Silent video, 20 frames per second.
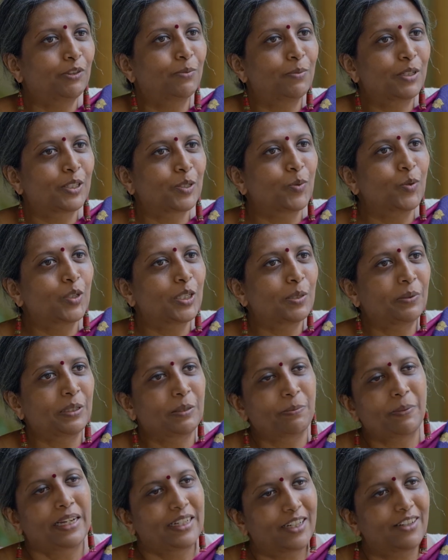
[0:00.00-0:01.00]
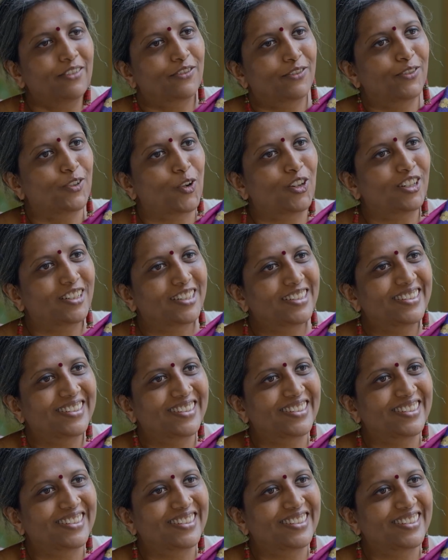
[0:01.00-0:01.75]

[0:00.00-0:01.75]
from a school's perspective? Not.